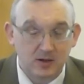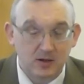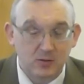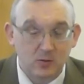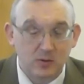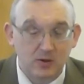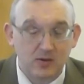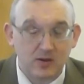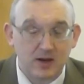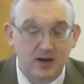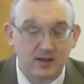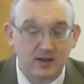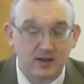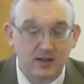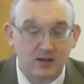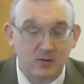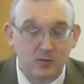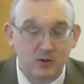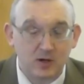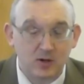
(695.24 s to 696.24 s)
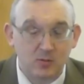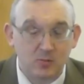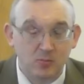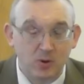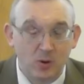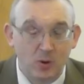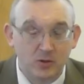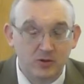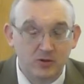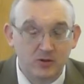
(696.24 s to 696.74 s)
We thank thee that we are
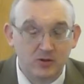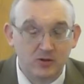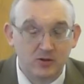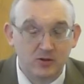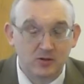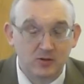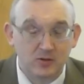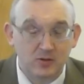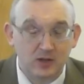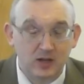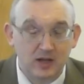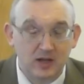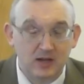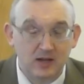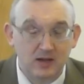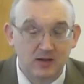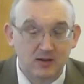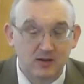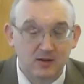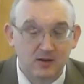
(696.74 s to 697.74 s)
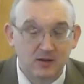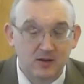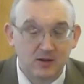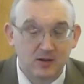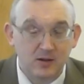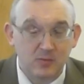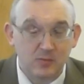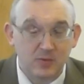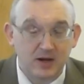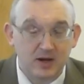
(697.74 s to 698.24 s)
bonded to thee
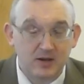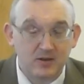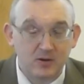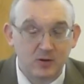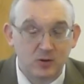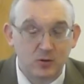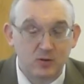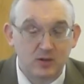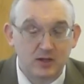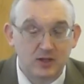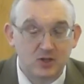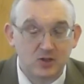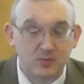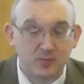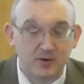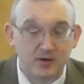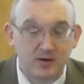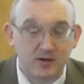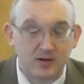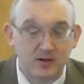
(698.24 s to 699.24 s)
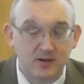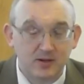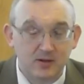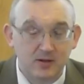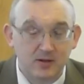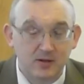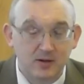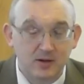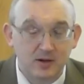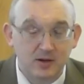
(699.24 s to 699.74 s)
by the Holy Spirit,
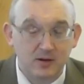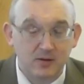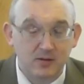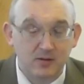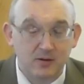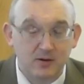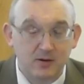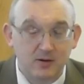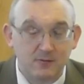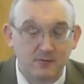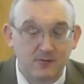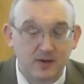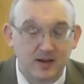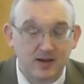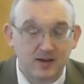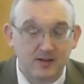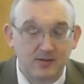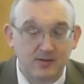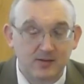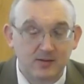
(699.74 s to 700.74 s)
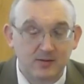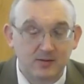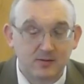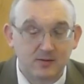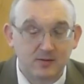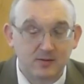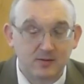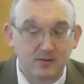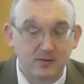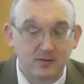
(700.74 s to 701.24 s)
that our faith
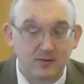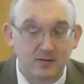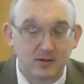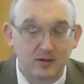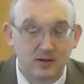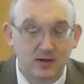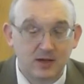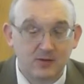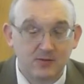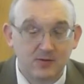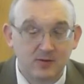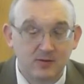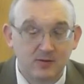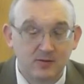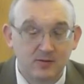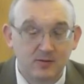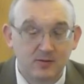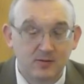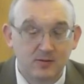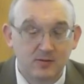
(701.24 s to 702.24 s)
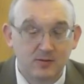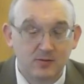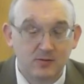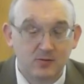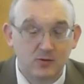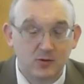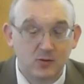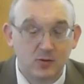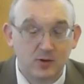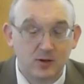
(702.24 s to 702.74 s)
given
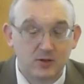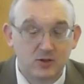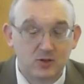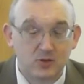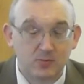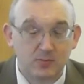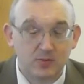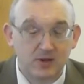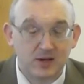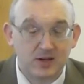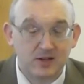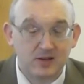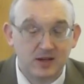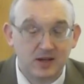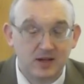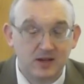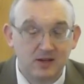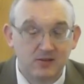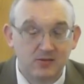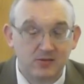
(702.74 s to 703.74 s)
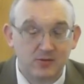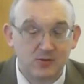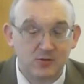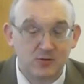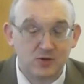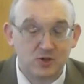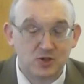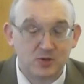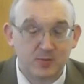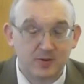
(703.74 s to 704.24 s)
to us by thee through
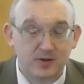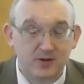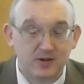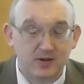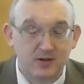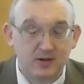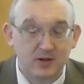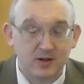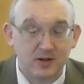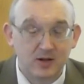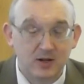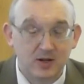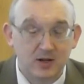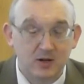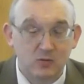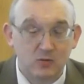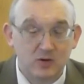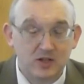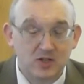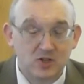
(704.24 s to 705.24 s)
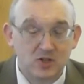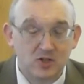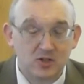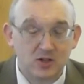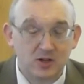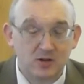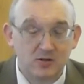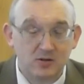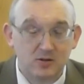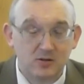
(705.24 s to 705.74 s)
the Spirit reaches
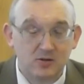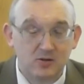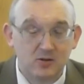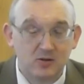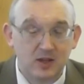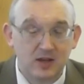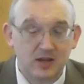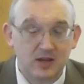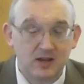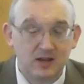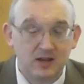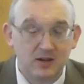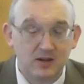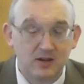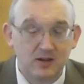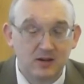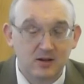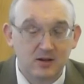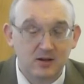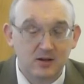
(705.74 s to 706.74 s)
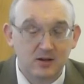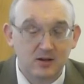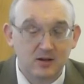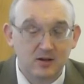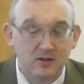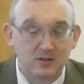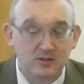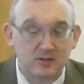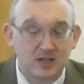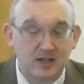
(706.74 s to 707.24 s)
out to thee,
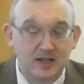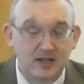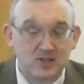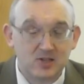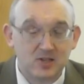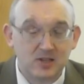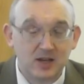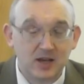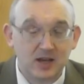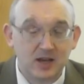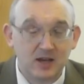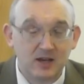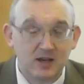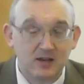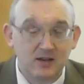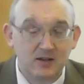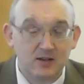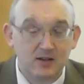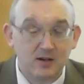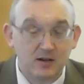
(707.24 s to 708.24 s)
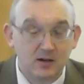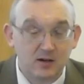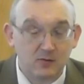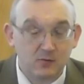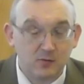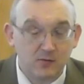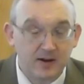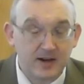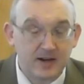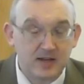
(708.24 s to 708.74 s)
seeks thee, and
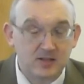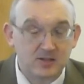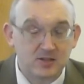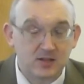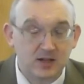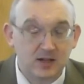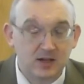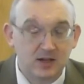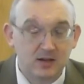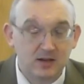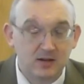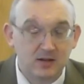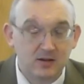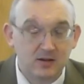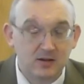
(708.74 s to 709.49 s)
finds thee,